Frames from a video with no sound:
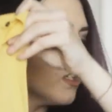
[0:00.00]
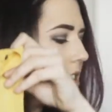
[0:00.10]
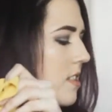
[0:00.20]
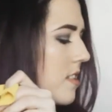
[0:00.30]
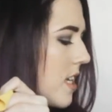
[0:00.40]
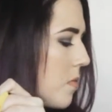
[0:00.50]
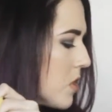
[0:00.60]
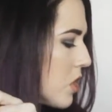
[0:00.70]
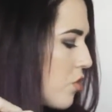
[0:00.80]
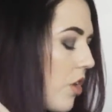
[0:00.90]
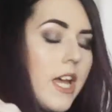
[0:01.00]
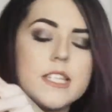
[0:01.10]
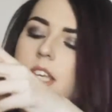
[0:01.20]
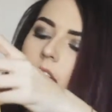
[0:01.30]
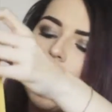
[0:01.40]
because it's the same as the
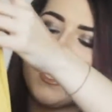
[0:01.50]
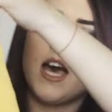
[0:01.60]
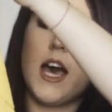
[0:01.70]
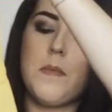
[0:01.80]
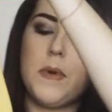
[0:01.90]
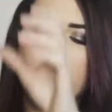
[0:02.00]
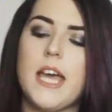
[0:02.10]
dress. Um, but